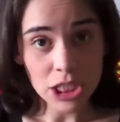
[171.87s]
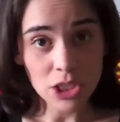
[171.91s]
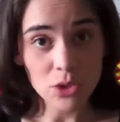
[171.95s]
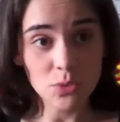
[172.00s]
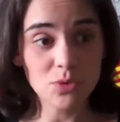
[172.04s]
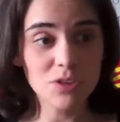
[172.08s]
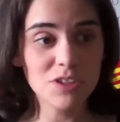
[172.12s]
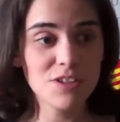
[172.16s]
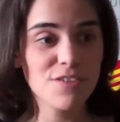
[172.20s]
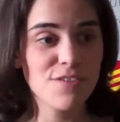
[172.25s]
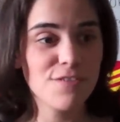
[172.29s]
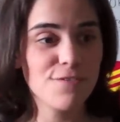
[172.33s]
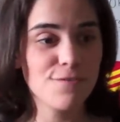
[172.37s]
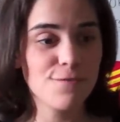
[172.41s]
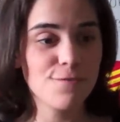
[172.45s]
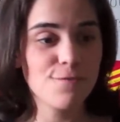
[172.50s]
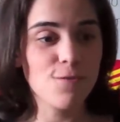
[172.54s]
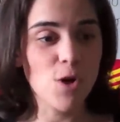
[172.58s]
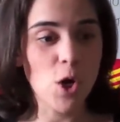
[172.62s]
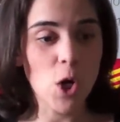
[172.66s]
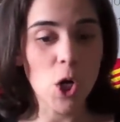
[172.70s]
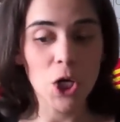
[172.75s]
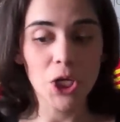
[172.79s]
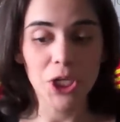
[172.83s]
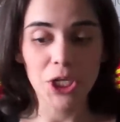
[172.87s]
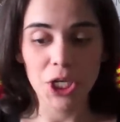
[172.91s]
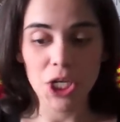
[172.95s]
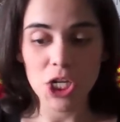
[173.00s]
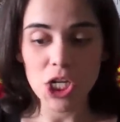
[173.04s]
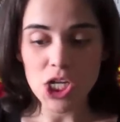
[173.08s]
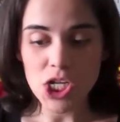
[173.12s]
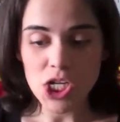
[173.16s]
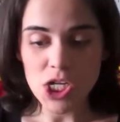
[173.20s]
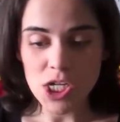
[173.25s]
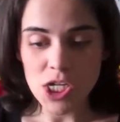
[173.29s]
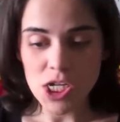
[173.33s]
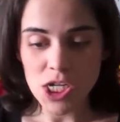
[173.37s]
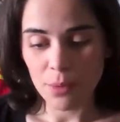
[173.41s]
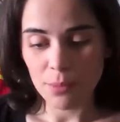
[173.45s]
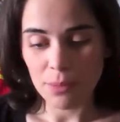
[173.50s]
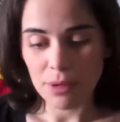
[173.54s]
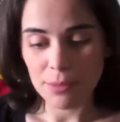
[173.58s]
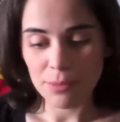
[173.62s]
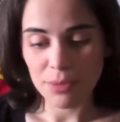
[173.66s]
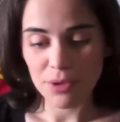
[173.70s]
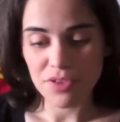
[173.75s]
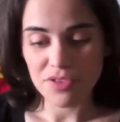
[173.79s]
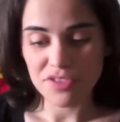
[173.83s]
It was fun
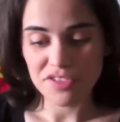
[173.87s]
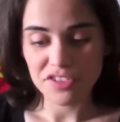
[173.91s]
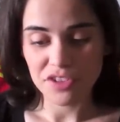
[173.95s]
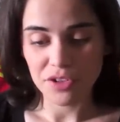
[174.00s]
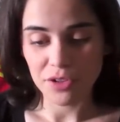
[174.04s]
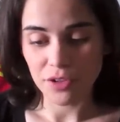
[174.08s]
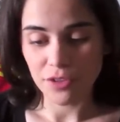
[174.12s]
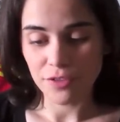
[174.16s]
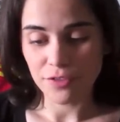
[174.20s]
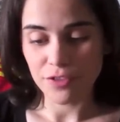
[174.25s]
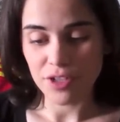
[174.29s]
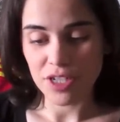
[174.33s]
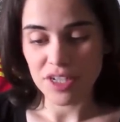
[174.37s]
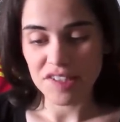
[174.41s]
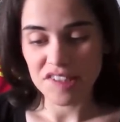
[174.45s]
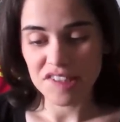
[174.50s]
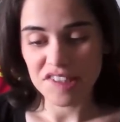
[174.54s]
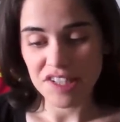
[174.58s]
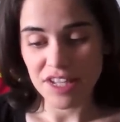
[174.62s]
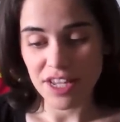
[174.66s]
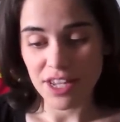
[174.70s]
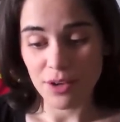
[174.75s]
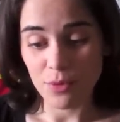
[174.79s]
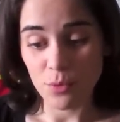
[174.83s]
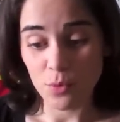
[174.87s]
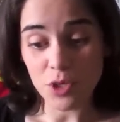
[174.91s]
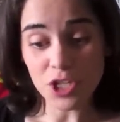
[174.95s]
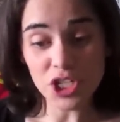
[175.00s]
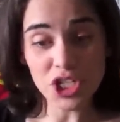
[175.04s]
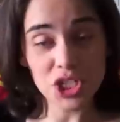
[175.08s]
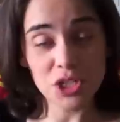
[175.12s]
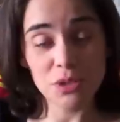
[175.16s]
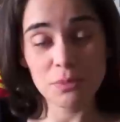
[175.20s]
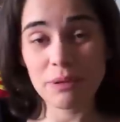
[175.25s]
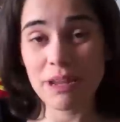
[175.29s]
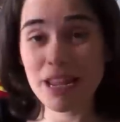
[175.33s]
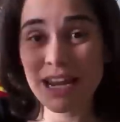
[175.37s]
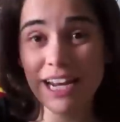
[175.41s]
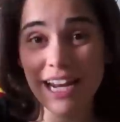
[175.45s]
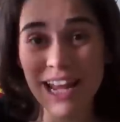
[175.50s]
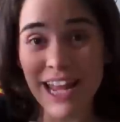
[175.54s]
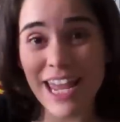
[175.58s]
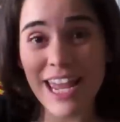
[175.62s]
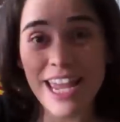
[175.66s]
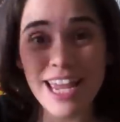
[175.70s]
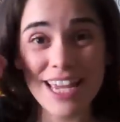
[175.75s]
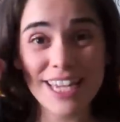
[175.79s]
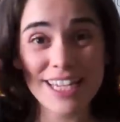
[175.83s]
my brother's girlfriend said, we should paint
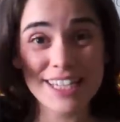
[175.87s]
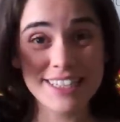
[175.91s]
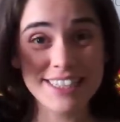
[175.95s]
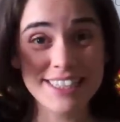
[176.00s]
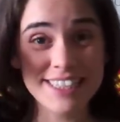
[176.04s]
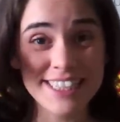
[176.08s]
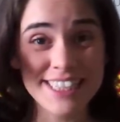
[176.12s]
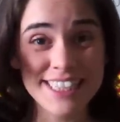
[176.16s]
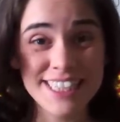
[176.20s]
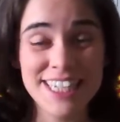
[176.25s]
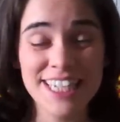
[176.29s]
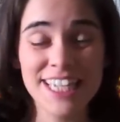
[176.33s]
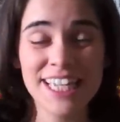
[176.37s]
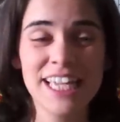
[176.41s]
eggs.